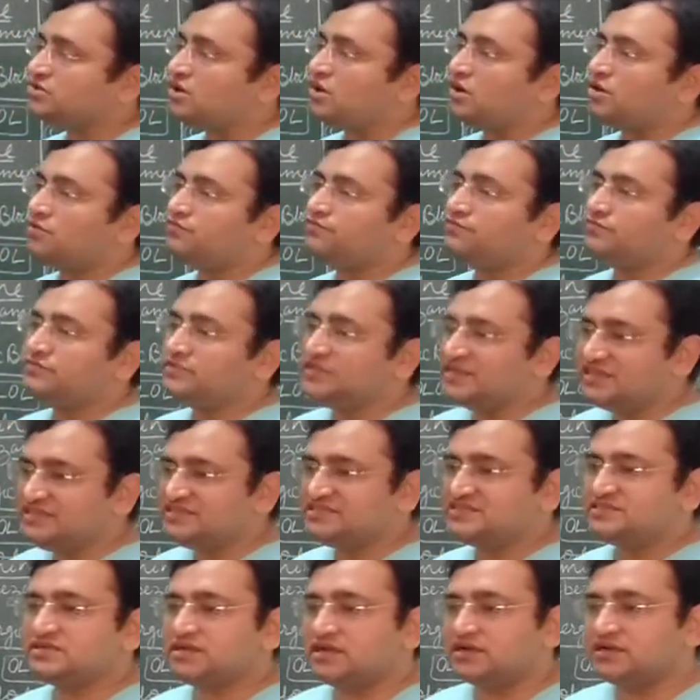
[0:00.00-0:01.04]
of
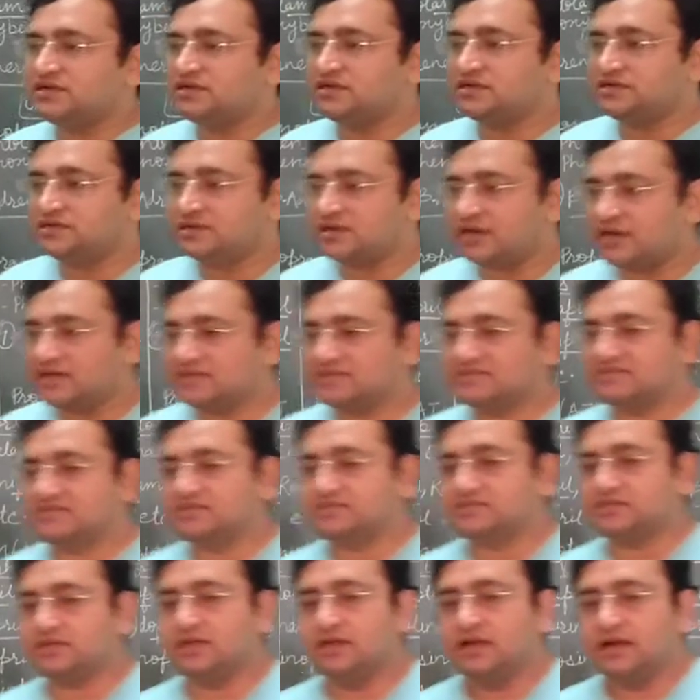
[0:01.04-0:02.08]
these drugs,